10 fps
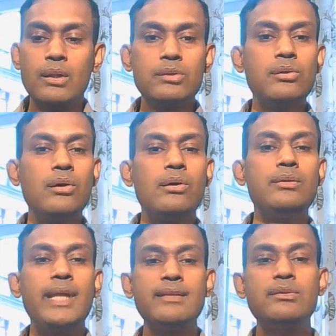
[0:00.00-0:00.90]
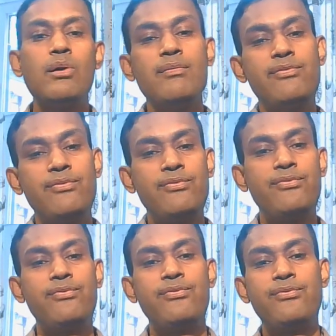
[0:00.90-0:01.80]
So that's all
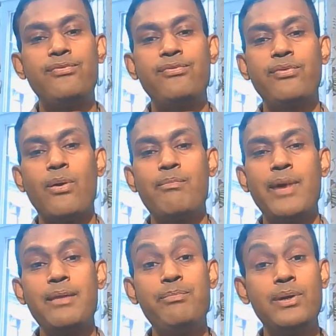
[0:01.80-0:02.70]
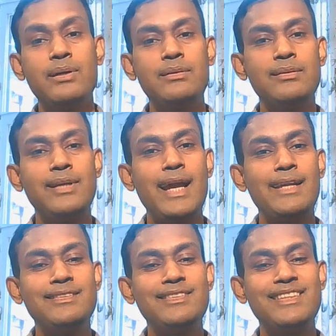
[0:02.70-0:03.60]
from my part,
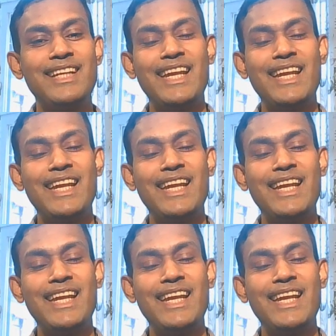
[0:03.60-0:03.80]
guys.